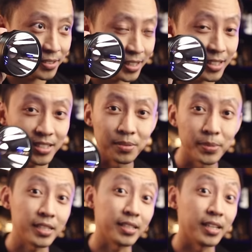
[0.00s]
right? It doesn't
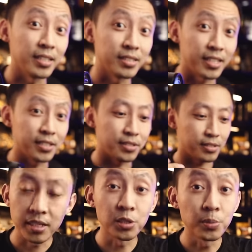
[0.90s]
make any sense.
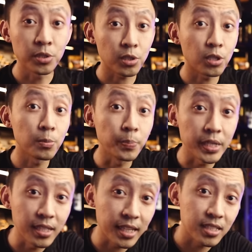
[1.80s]
And almost all
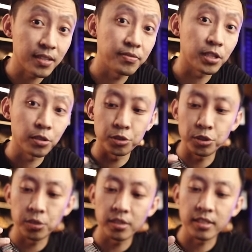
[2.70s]
big lights have their
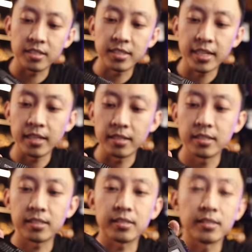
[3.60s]
control on the side
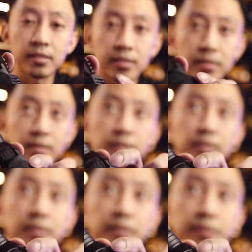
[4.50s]
here,
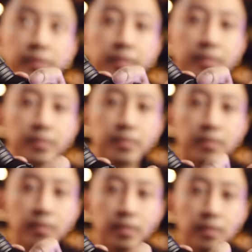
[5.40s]
right?
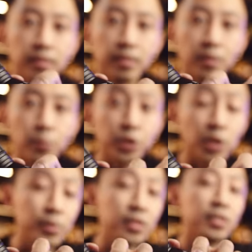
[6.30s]
Which
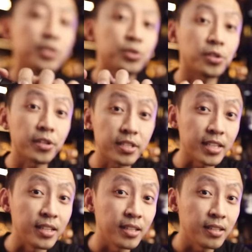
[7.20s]
completely destroys
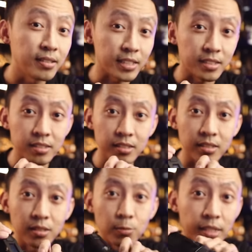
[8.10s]
any
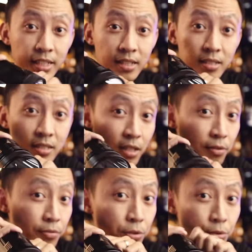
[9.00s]
tactical one-handed
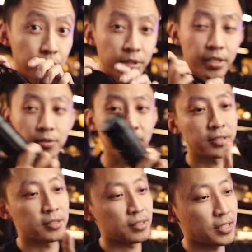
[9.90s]
stealth use, right? You
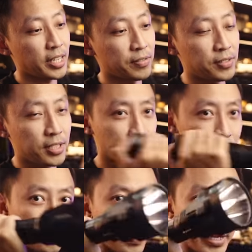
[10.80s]
cannot have this on
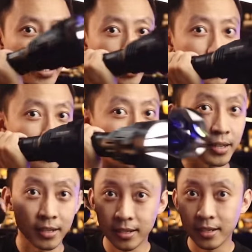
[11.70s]
the back and
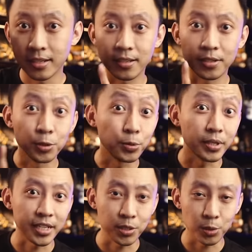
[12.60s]
then do
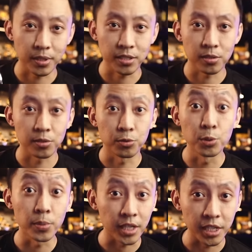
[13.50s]
a SOS or a
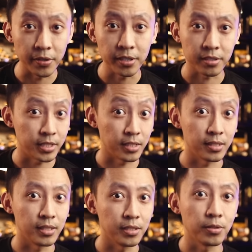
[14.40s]
room clearing or
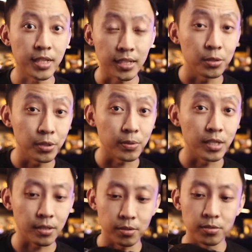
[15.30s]
signaling. You can't do it
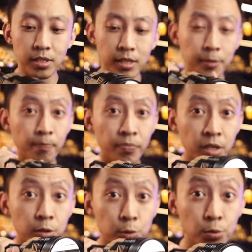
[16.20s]
without using
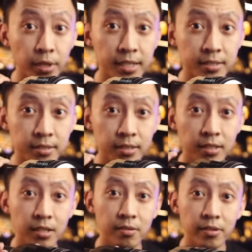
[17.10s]
two hands.
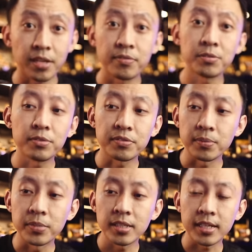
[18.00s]
Right, even with
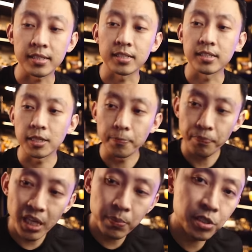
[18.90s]
something like the
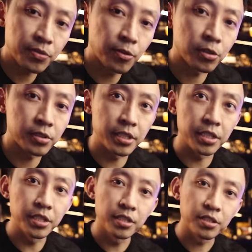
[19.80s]

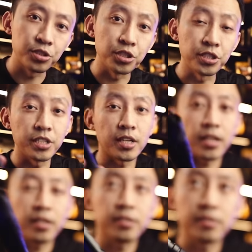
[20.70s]
MH40
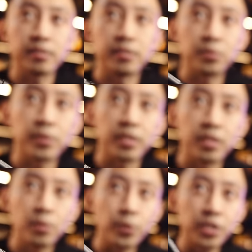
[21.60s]
GTR, this one
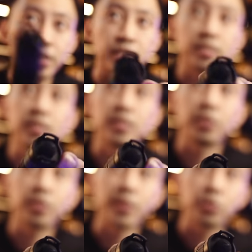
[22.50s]
here, which has the
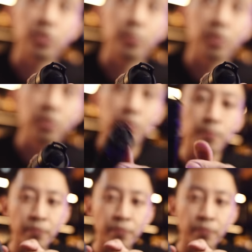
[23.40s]
tail cap switch at the bottom,